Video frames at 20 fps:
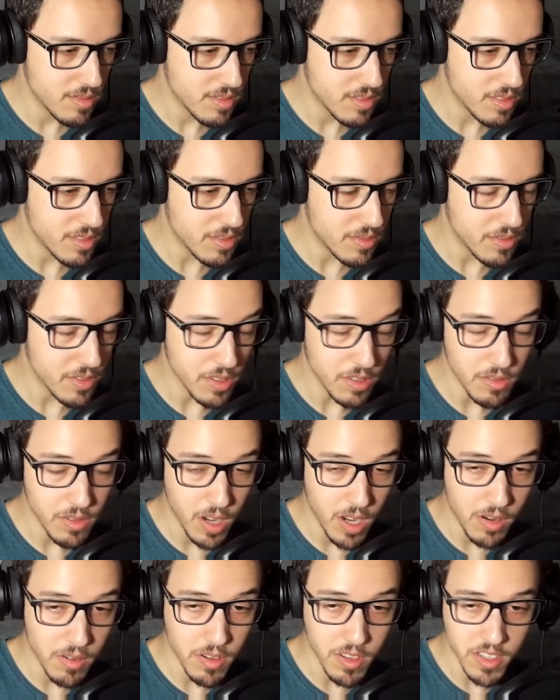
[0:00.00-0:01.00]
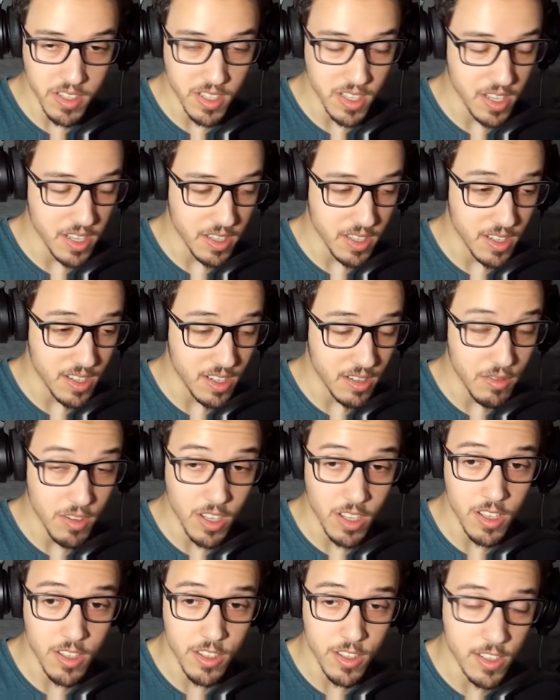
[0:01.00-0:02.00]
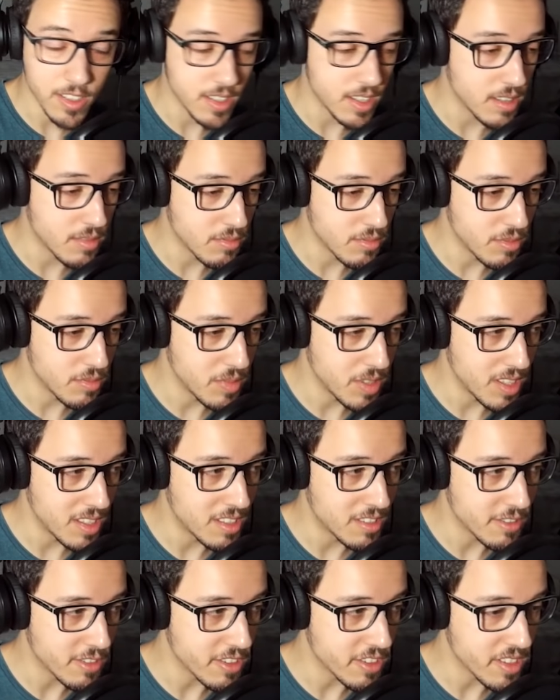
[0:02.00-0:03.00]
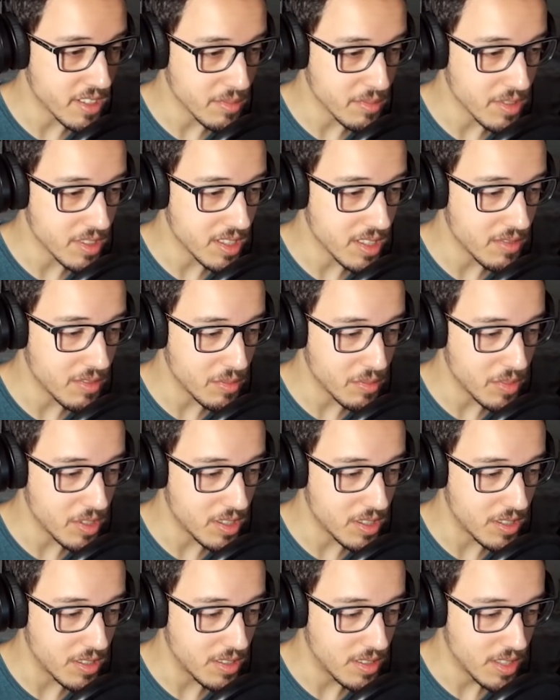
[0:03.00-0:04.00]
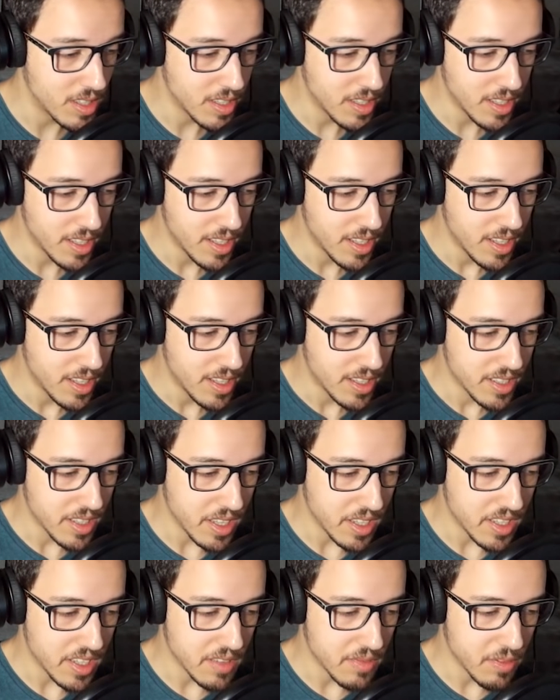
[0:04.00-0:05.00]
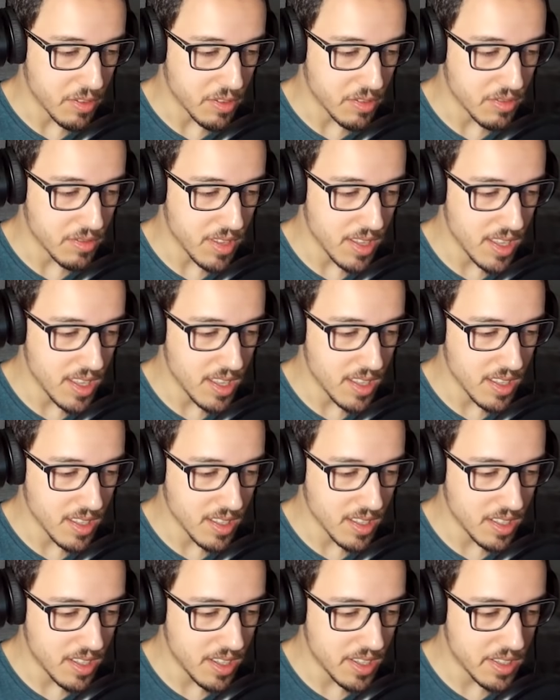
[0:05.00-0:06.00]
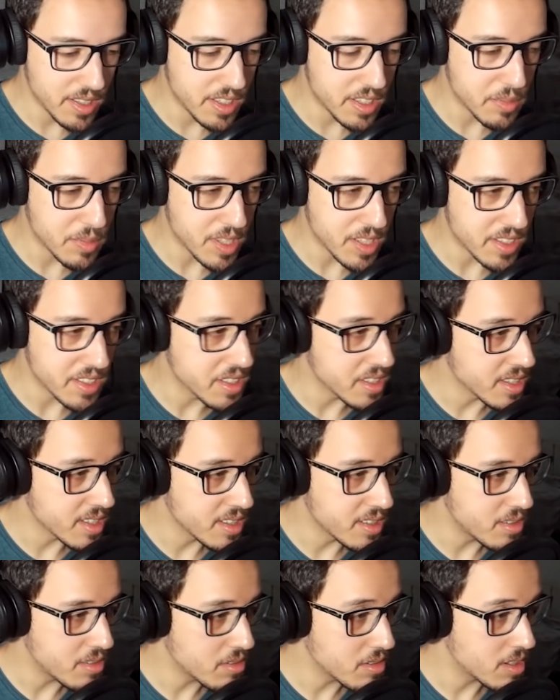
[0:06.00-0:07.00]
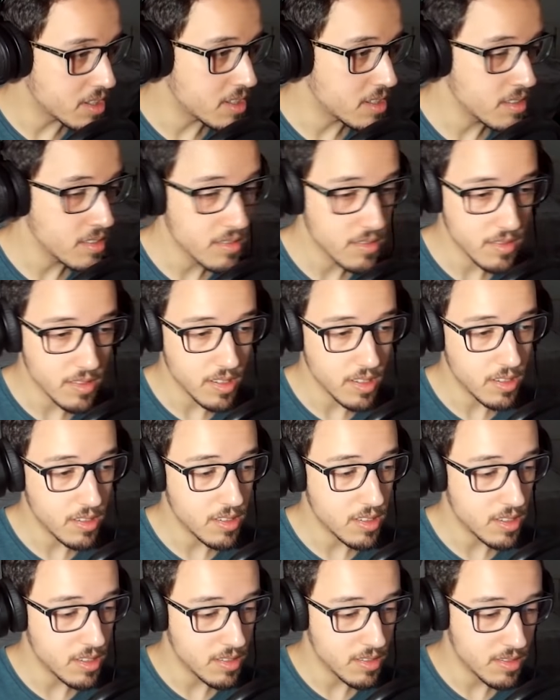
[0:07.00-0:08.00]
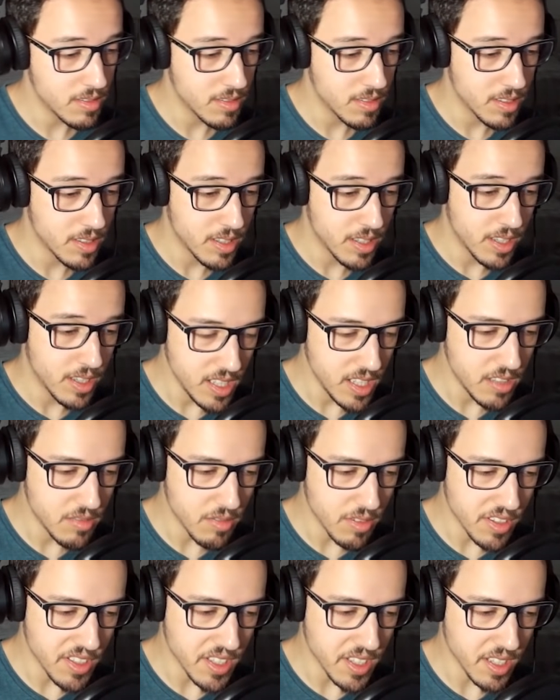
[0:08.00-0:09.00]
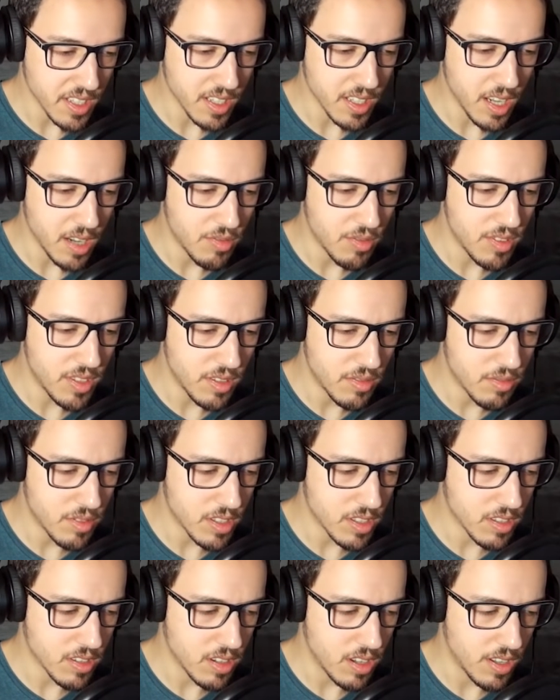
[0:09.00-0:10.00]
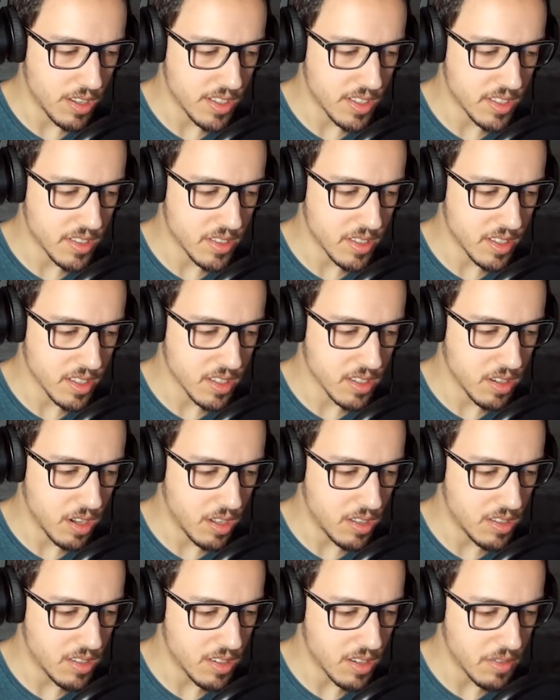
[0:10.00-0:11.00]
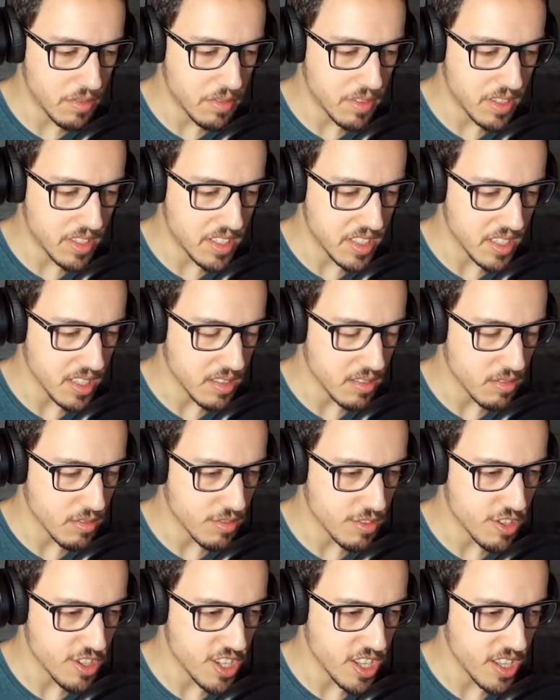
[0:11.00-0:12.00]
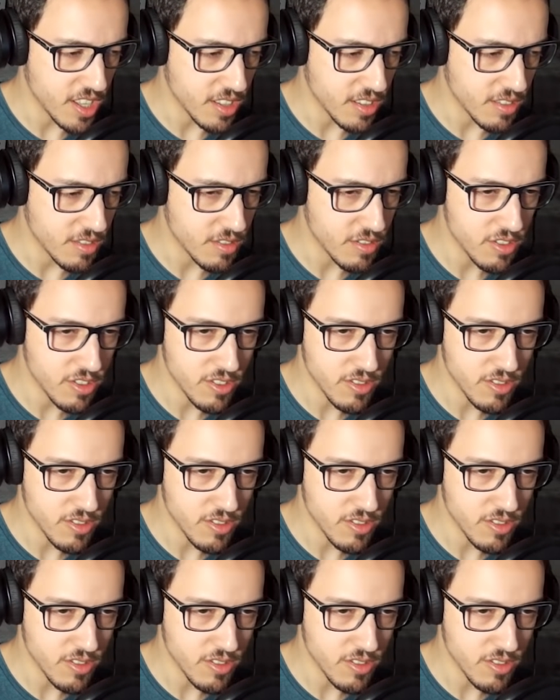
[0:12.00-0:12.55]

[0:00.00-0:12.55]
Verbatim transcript: A few hours later. Well, I thought that would be interesting, but never mind. That's it for today, class is missed. Okay, alright. Interesting, I wonder what caused the color of the sea to change.